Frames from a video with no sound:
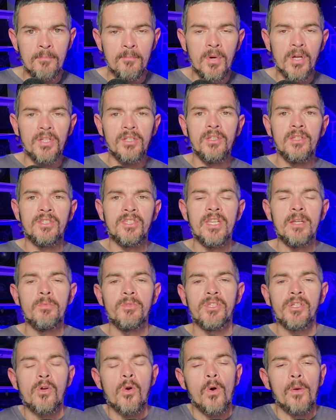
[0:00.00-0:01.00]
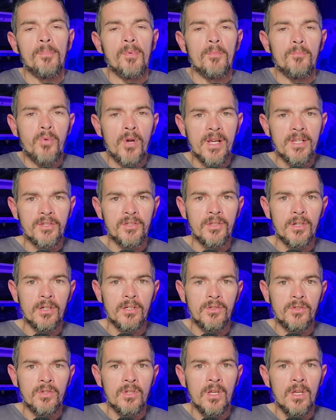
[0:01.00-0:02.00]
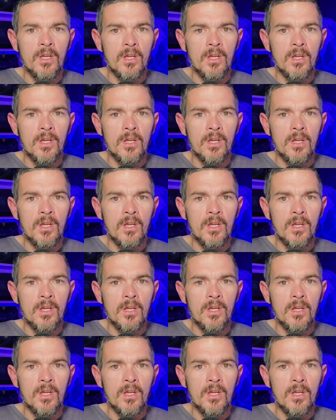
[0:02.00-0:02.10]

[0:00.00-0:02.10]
But you see what the corporate press does.